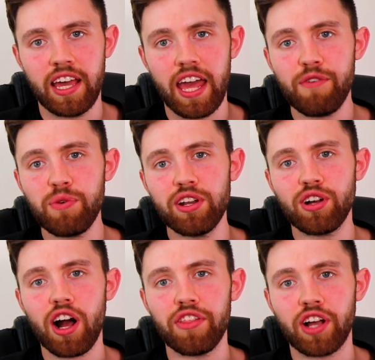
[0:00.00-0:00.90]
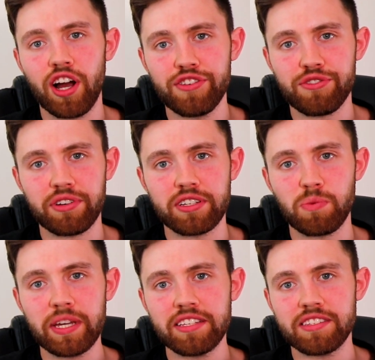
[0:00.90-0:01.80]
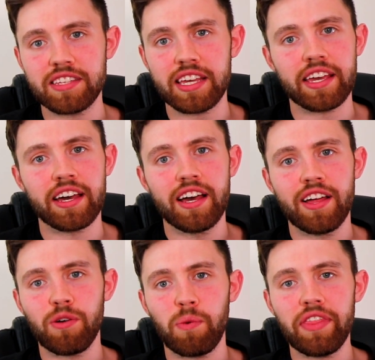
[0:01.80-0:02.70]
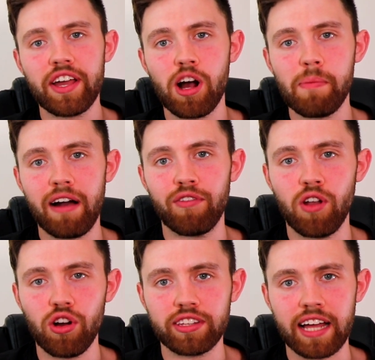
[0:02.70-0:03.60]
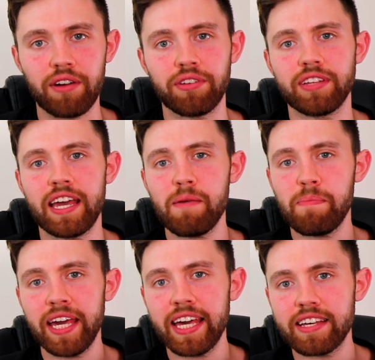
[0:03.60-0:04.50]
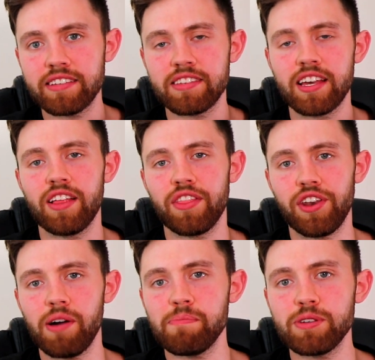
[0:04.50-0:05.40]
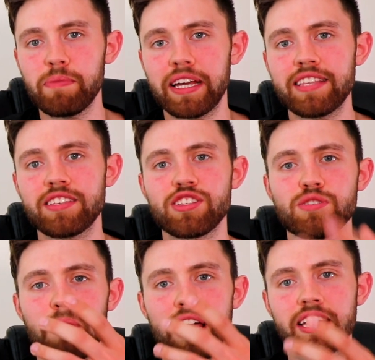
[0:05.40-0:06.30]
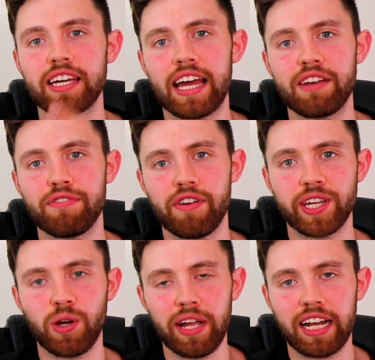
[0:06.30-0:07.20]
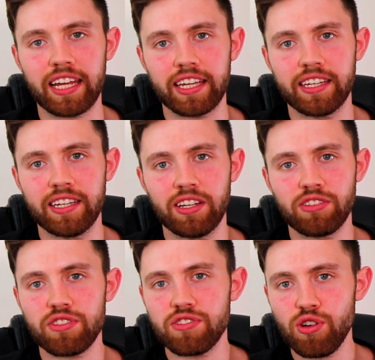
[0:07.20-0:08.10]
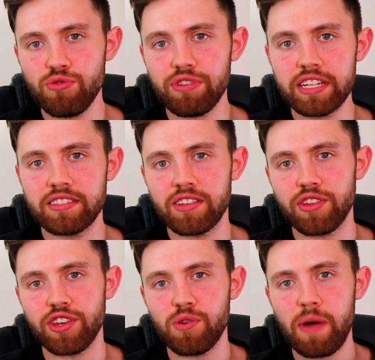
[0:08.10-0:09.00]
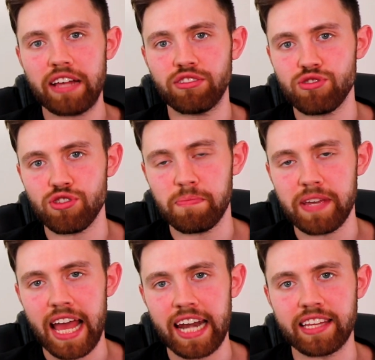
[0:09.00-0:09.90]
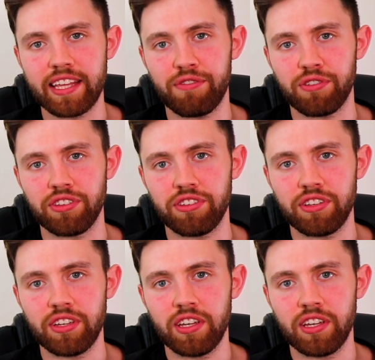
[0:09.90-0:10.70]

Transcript: If we look at other countries, we can see that when they come out of lockdown, it appears the numbers begin to spike again very quickly. So there's no reason that the US should be any different.